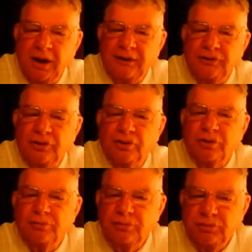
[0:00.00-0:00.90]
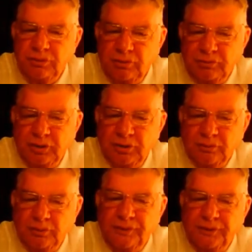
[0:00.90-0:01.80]
and you're
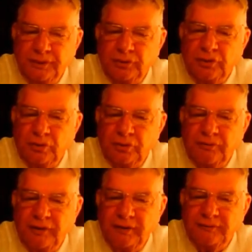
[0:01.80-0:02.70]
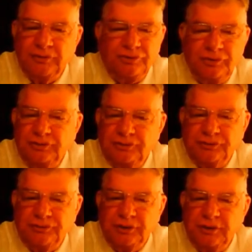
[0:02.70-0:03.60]
communing with the Lord of heaven.
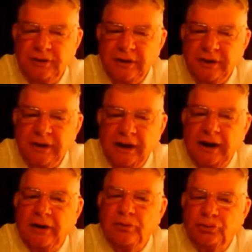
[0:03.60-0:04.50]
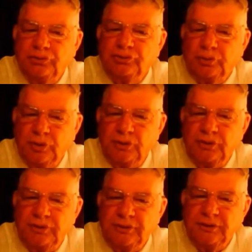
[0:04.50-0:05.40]
Jesus said, I was the
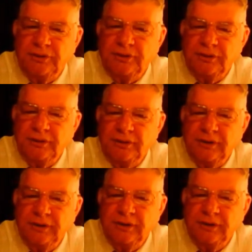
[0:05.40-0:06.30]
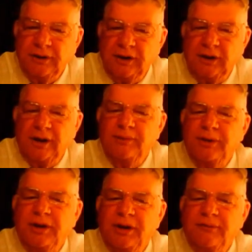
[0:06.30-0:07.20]
Word, and I
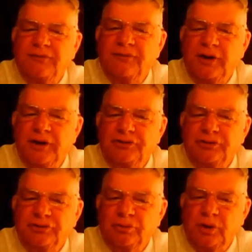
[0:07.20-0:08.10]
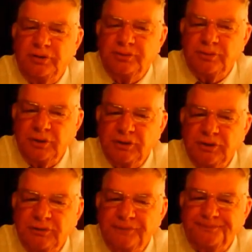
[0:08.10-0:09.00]
became flesh and dwelt
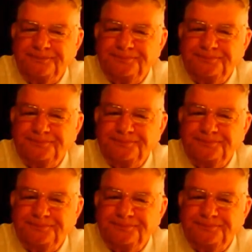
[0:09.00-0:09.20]
among you.